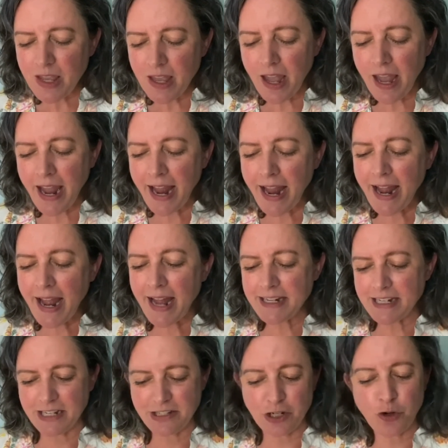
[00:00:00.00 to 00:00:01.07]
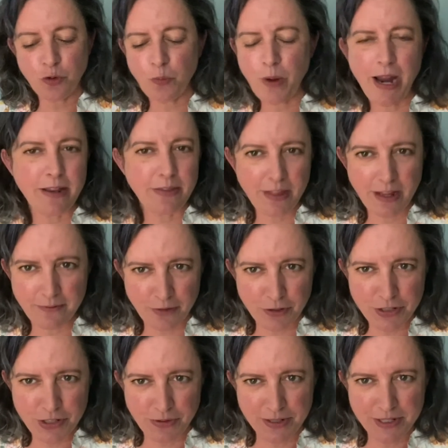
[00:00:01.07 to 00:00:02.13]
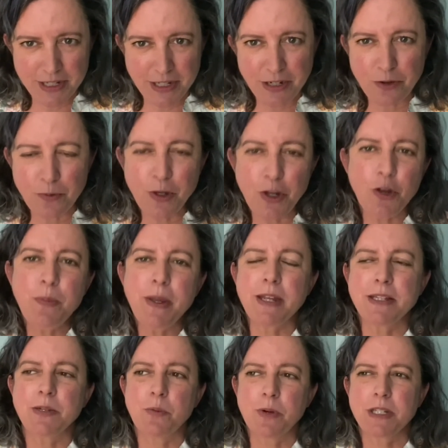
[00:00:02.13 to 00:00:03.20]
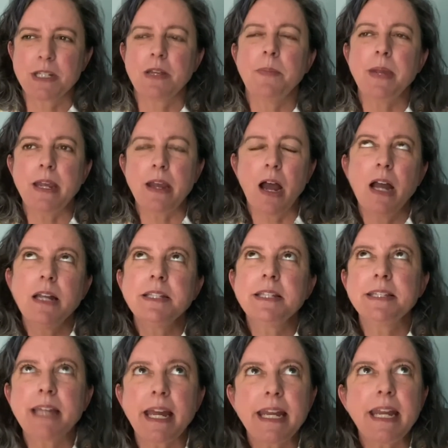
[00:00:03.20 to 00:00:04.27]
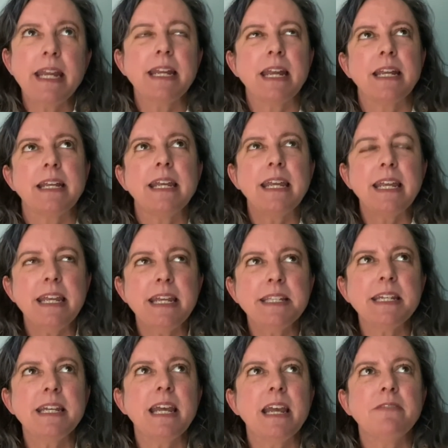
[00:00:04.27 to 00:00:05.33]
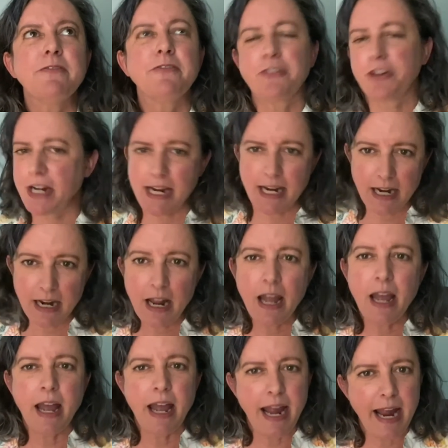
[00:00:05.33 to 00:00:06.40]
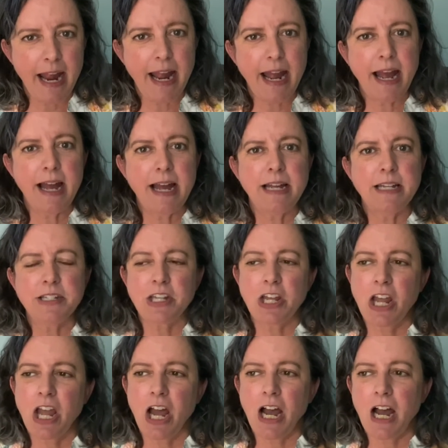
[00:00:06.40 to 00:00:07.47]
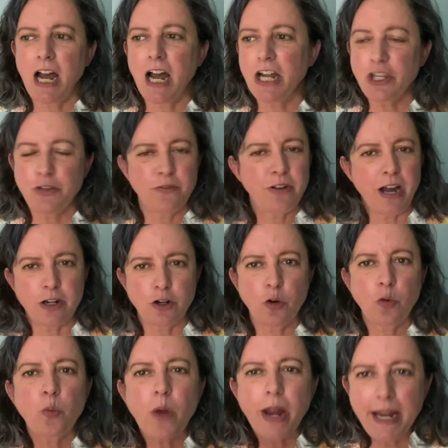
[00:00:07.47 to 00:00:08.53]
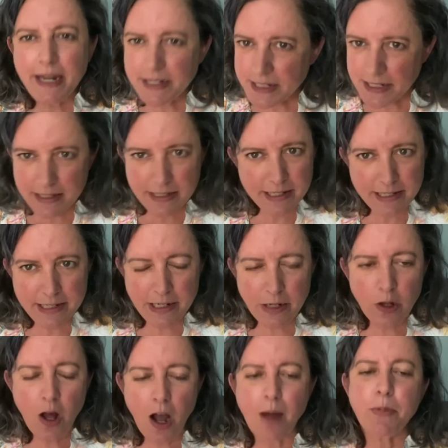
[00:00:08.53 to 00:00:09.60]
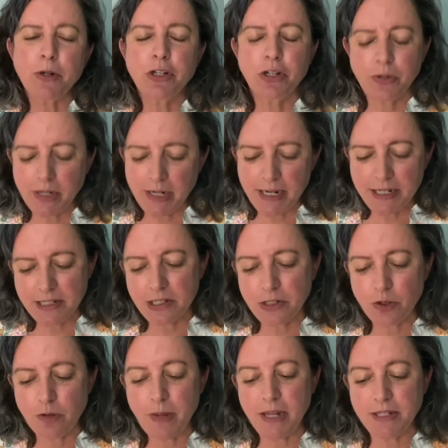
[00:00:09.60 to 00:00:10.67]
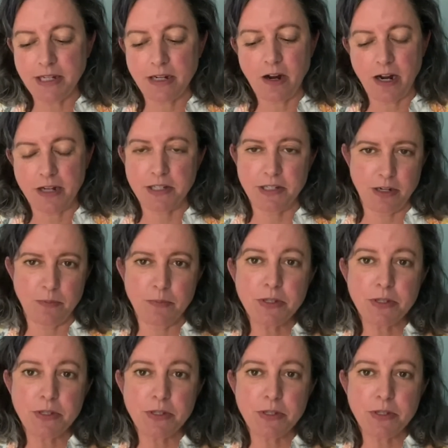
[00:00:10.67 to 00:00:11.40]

And it's a great thing for students to do too, because it wants to be unstudied and easy and free. And you've got great still opportunities to do amazing costumes.